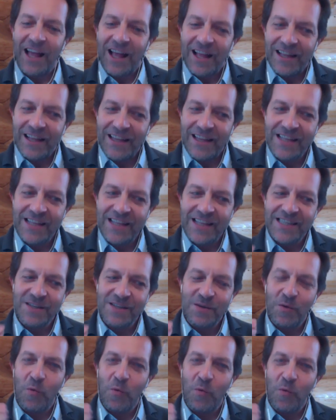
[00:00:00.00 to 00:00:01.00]
that's
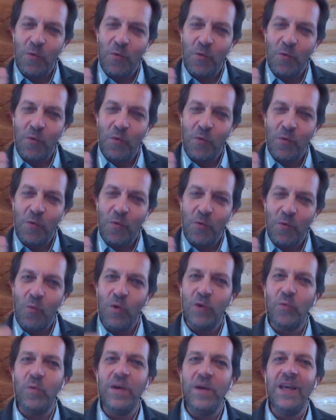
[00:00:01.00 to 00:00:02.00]
what we
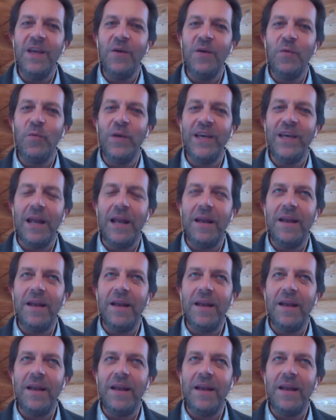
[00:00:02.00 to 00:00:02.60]
we can